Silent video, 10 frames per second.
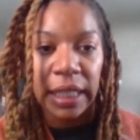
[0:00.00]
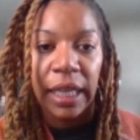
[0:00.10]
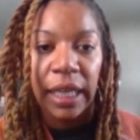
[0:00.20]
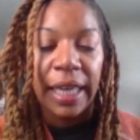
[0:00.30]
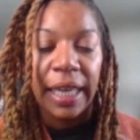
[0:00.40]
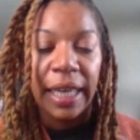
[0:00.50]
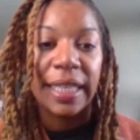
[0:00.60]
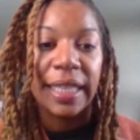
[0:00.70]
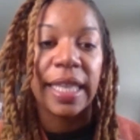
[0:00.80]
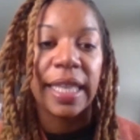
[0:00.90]
is
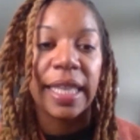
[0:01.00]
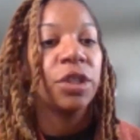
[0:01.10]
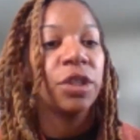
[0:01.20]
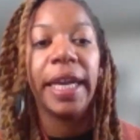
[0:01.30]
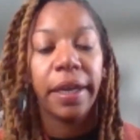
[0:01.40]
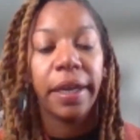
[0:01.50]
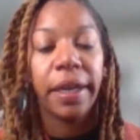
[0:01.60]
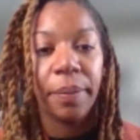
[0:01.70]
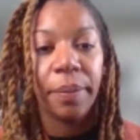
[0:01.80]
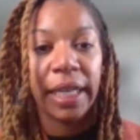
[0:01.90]
that it's training our
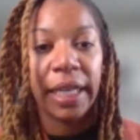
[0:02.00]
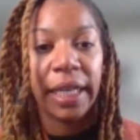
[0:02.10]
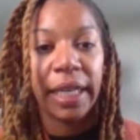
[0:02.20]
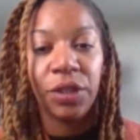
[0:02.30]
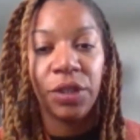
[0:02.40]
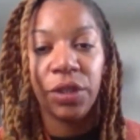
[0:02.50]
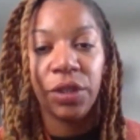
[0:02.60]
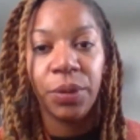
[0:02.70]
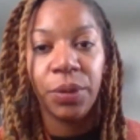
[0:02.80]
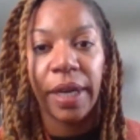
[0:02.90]
body to
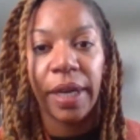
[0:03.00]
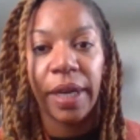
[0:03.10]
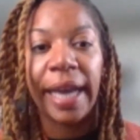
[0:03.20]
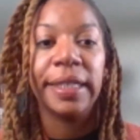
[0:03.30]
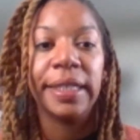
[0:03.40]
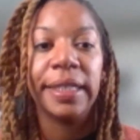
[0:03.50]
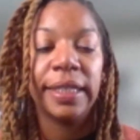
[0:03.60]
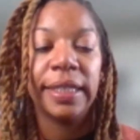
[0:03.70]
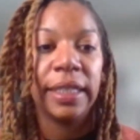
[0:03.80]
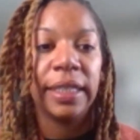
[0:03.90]
access
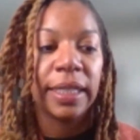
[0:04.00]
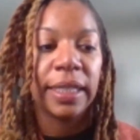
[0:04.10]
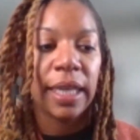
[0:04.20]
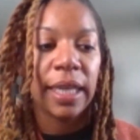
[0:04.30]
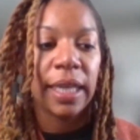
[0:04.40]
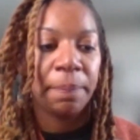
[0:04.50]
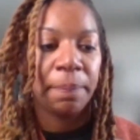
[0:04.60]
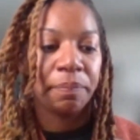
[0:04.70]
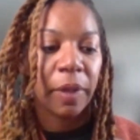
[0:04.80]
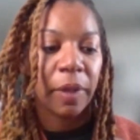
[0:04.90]
these
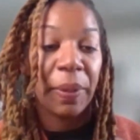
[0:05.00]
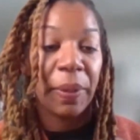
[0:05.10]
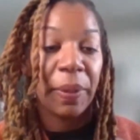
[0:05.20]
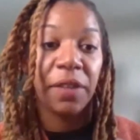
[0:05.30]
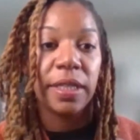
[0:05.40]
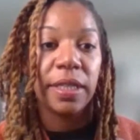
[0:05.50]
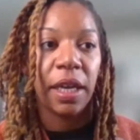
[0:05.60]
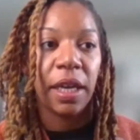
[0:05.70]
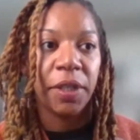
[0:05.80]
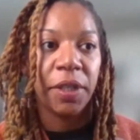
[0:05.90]
benefits
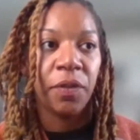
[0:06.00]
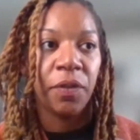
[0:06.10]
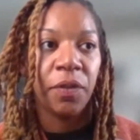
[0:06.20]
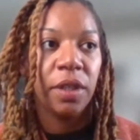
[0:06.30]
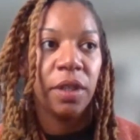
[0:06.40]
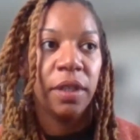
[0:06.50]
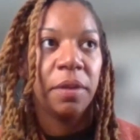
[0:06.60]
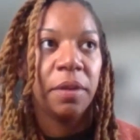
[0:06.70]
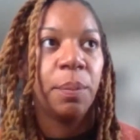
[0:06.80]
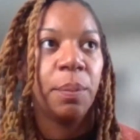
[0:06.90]
of
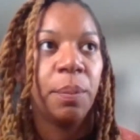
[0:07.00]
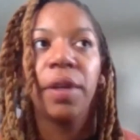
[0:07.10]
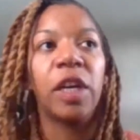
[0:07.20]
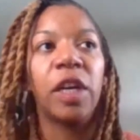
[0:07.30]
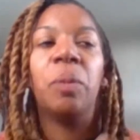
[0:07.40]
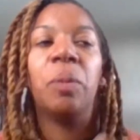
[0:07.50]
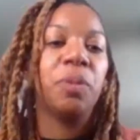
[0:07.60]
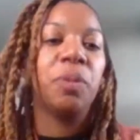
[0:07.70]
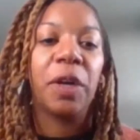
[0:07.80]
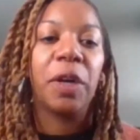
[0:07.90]
like almost
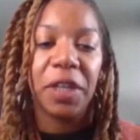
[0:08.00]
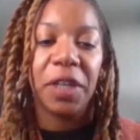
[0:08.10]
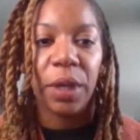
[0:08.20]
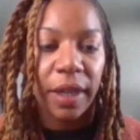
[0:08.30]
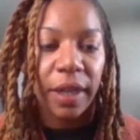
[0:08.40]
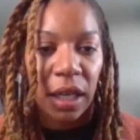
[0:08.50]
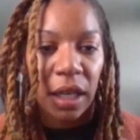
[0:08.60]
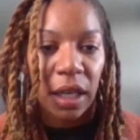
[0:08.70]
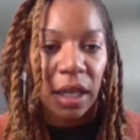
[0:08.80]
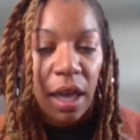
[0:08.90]
perfect breathing.
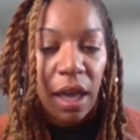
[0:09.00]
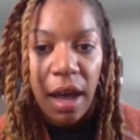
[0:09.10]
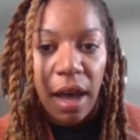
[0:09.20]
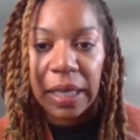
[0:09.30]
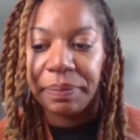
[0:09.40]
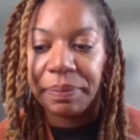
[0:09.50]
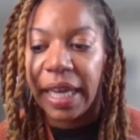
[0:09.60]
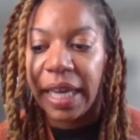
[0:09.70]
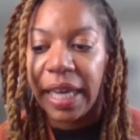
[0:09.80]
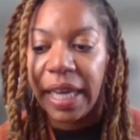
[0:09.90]
And
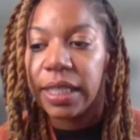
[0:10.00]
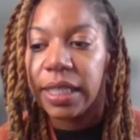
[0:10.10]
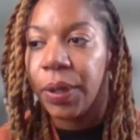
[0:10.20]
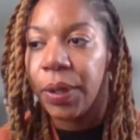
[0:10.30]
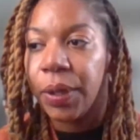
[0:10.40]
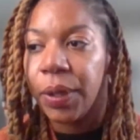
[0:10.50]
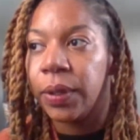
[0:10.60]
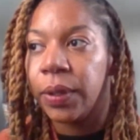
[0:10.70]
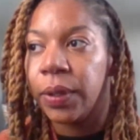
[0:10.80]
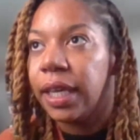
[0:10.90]
so
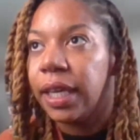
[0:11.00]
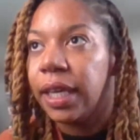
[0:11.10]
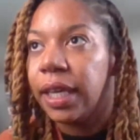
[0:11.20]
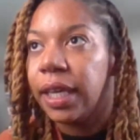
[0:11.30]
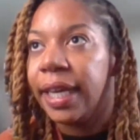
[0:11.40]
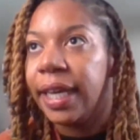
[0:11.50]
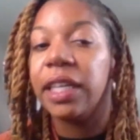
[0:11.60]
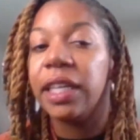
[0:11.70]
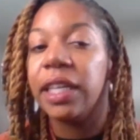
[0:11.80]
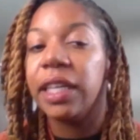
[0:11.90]
it gives
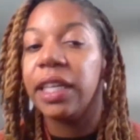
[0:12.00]
us